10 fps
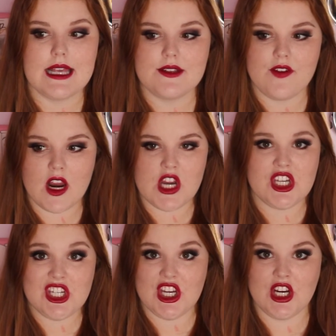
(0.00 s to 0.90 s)
has a very
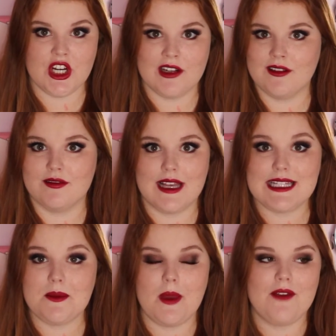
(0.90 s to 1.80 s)
sheer,
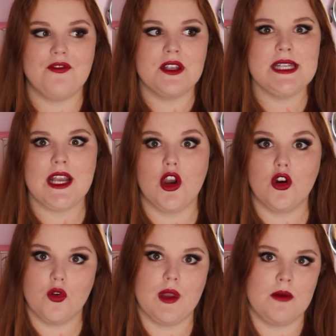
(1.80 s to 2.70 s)
it feels like a
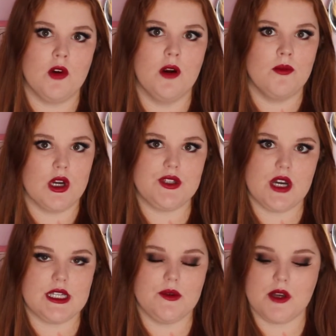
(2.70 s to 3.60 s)
cream or a
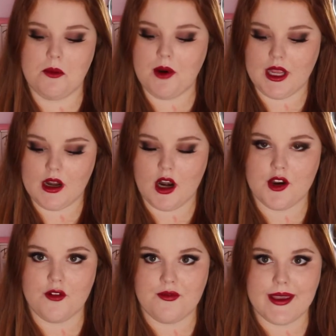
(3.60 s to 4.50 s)
moisturizer when you're putting it
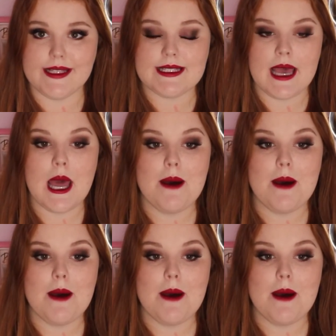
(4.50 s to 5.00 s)
on your face,